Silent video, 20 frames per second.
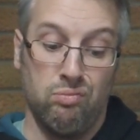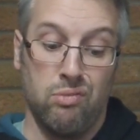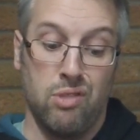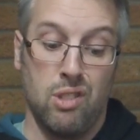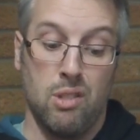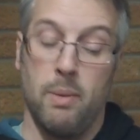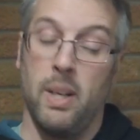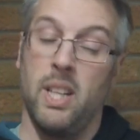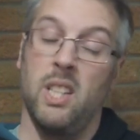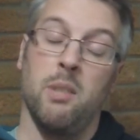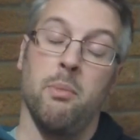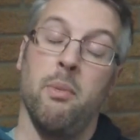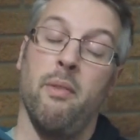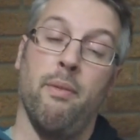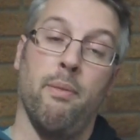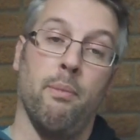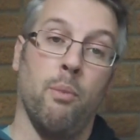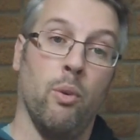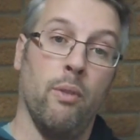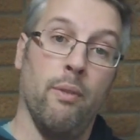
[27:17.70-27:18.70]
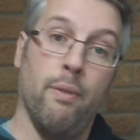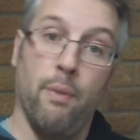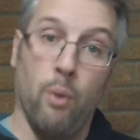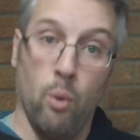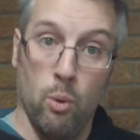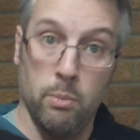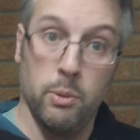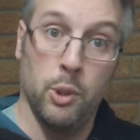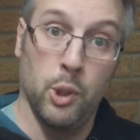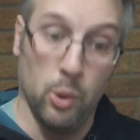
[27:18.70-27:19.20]
to make some more
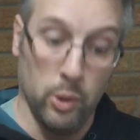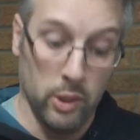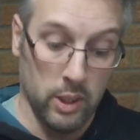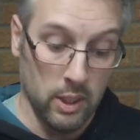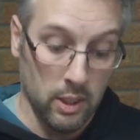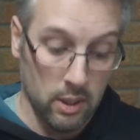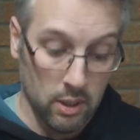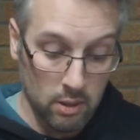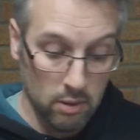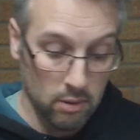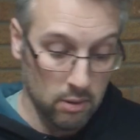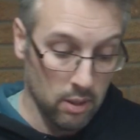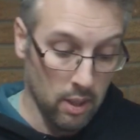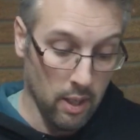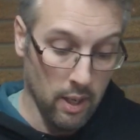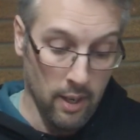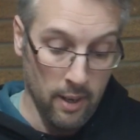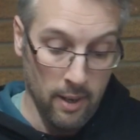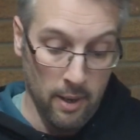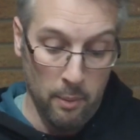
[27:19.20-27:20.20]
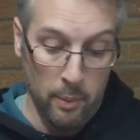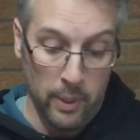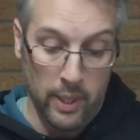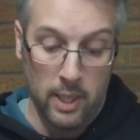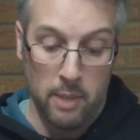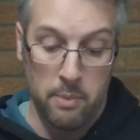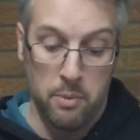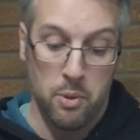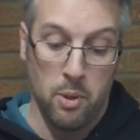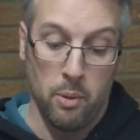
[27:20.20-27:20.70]
informed choices when it
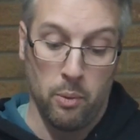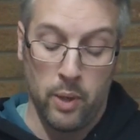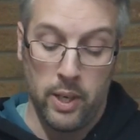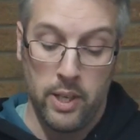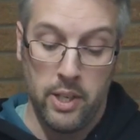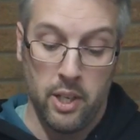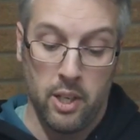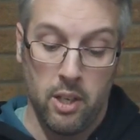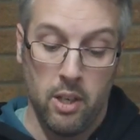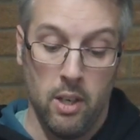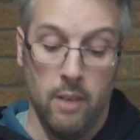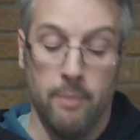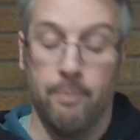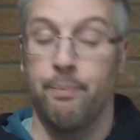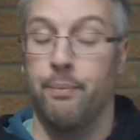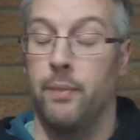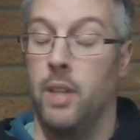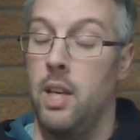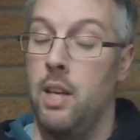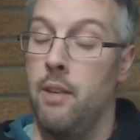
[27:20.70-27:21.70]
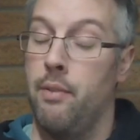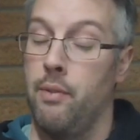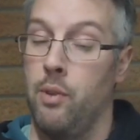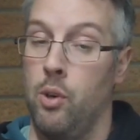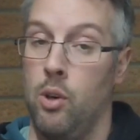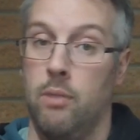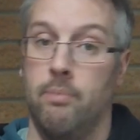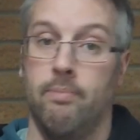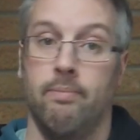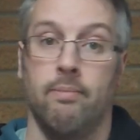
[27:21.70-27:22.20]
comes to upgrading your car. If
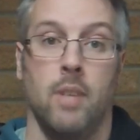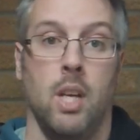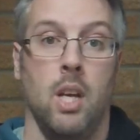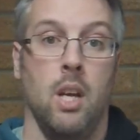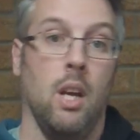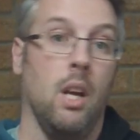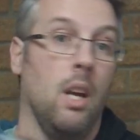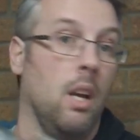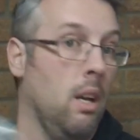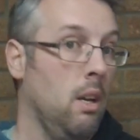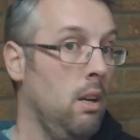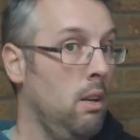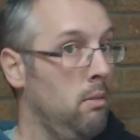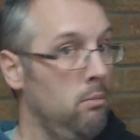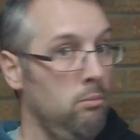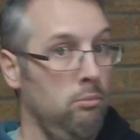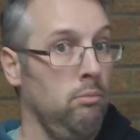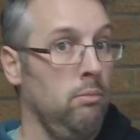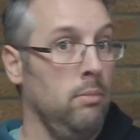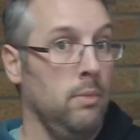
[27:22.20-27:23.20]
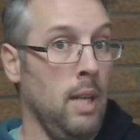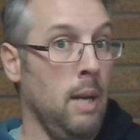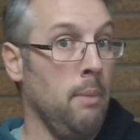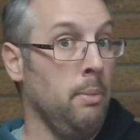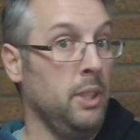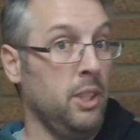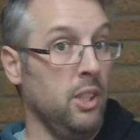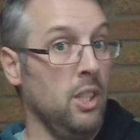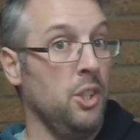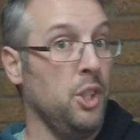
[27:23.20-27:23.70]
not,
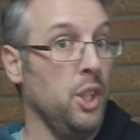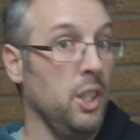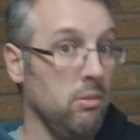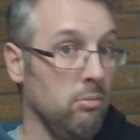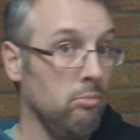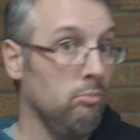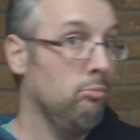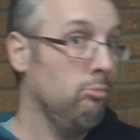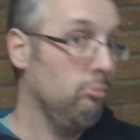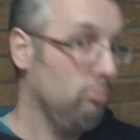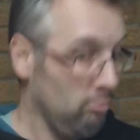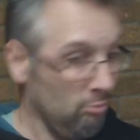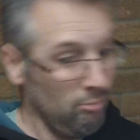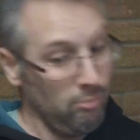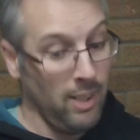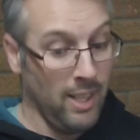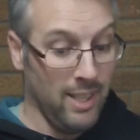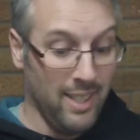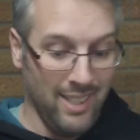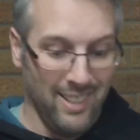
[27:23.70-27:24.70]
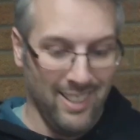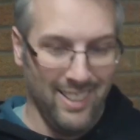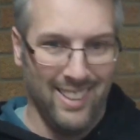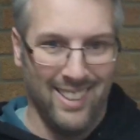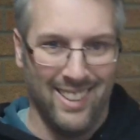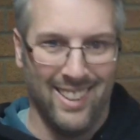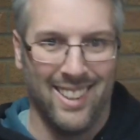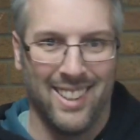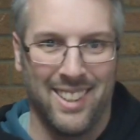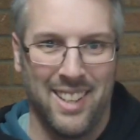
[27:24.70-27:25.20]
happy searching.
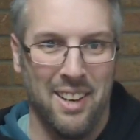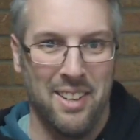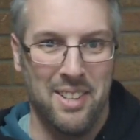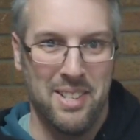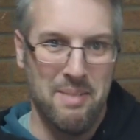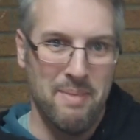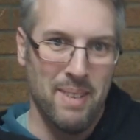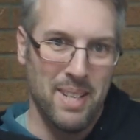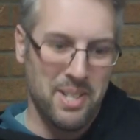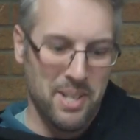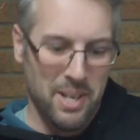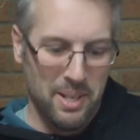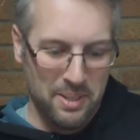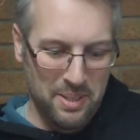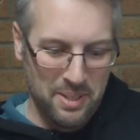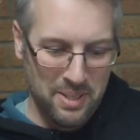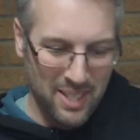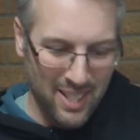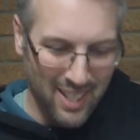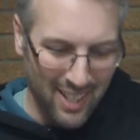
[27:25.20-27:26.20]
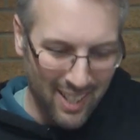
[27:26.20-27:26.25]
Can't do much else.